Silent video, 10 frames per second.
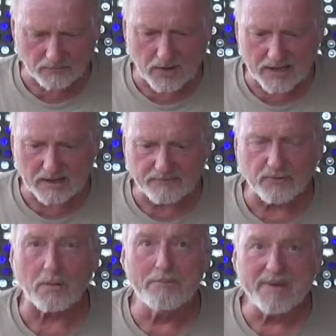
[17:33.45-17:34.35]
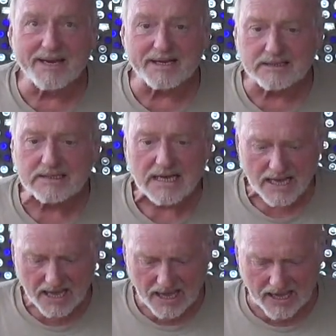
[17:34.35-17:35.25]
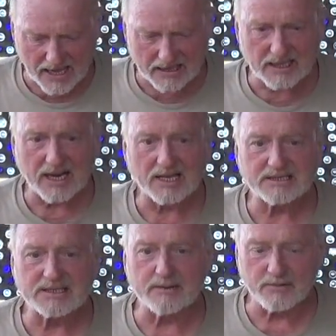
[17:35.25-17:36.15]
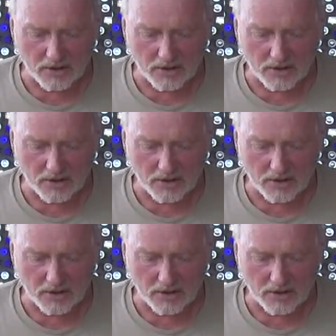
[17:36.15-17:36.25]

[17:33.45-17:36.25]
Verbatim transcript: running it for a minute. And then I skimmed